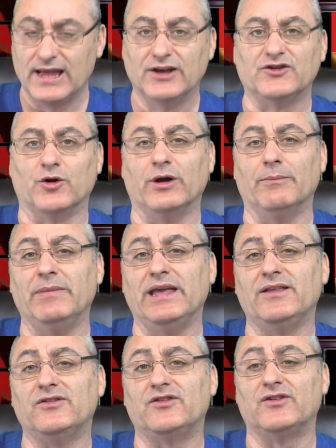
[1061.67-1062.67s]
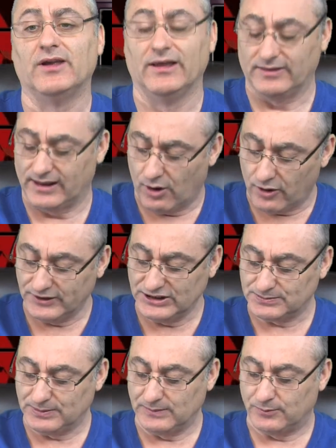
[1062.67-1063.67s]
So it means that all
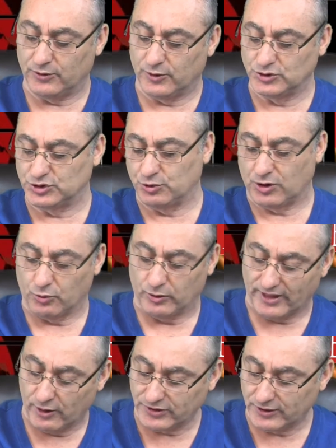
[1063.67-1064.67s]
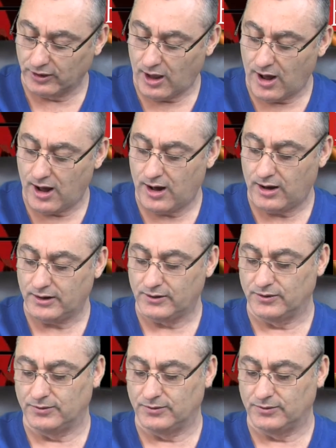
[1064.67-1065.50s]
these people, those who are without the law,